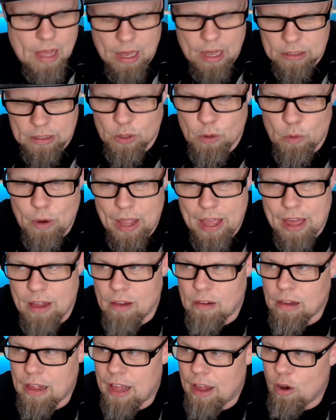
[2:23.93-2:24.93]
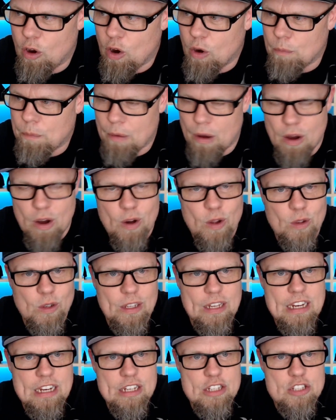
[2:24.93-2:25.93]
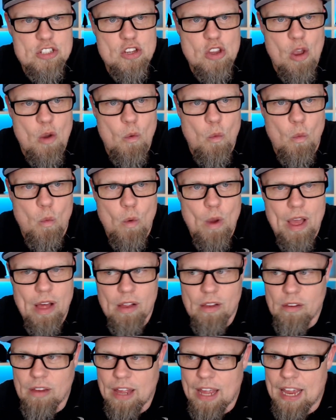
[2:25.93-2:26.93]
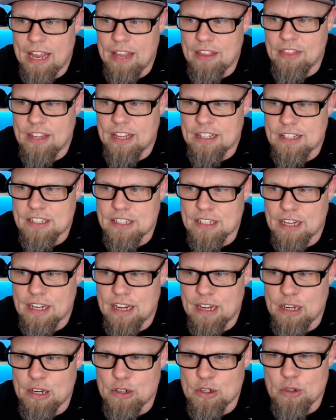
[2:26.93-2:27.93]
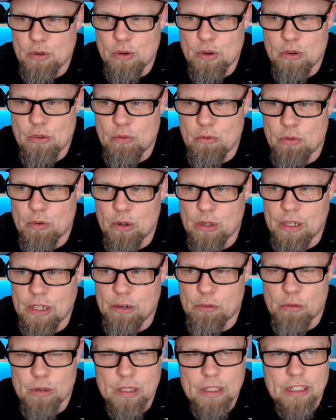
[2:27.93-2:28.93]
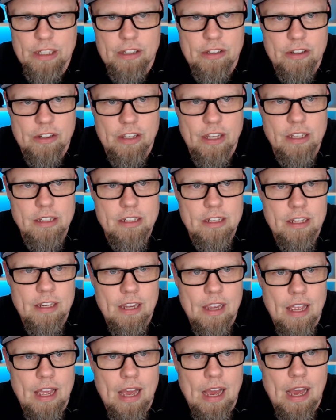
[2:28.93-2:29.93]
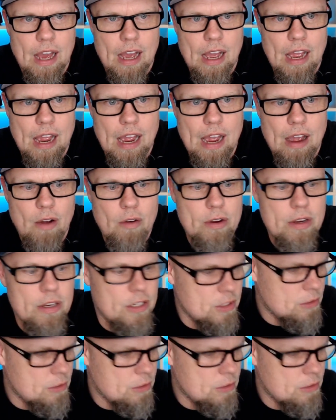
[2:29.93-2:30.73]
Hello, Elle. I hope all is well and that you're doing really good. How is